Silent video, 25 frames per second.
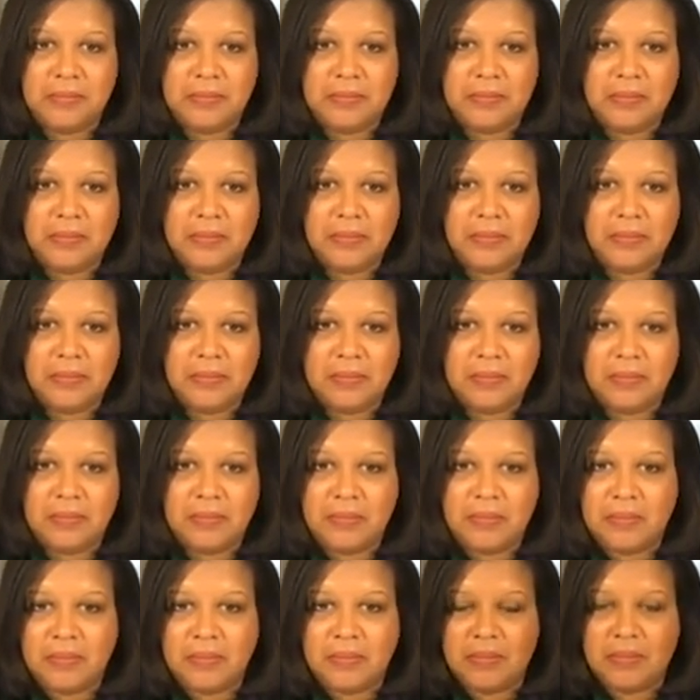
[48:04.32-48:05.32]

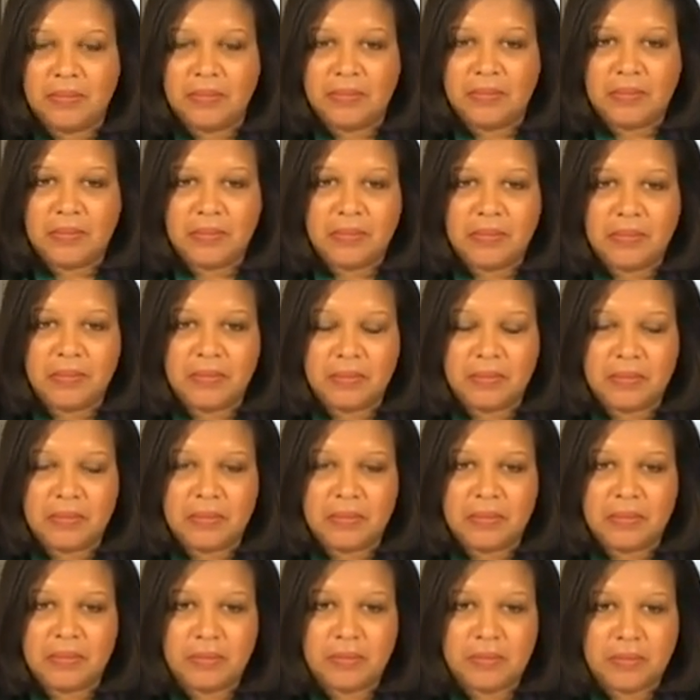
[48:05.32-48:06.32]

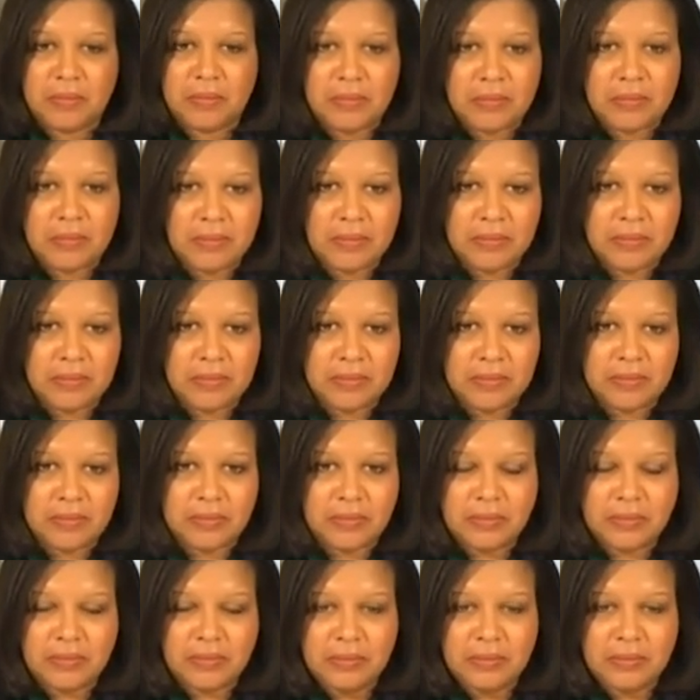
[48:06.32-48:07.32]

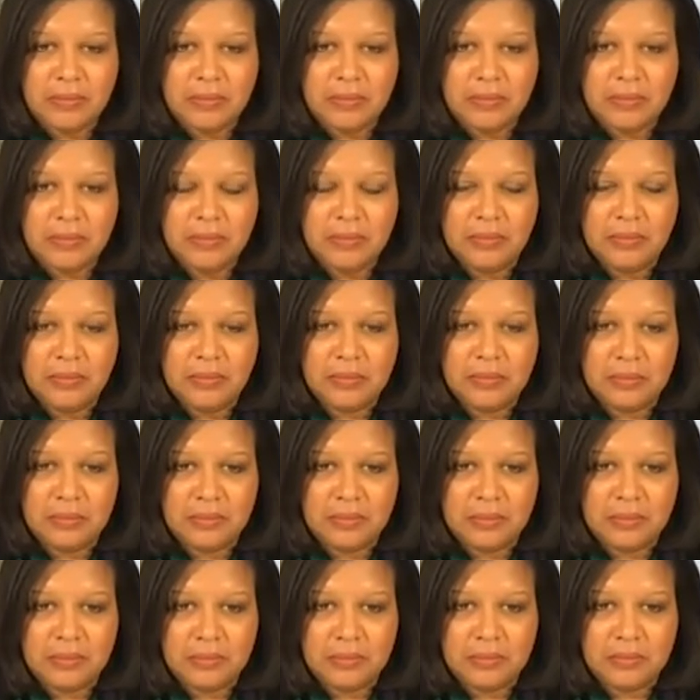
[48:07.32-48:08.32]

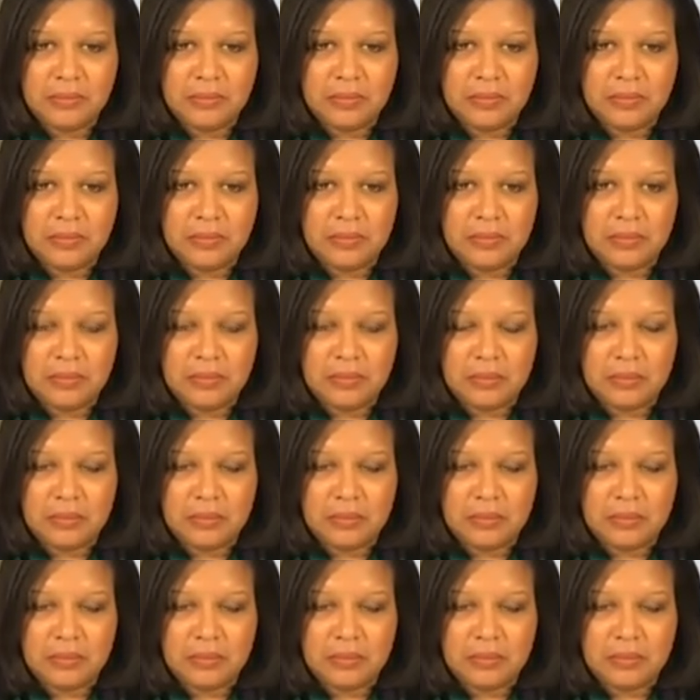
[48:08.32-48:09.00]
[no speech]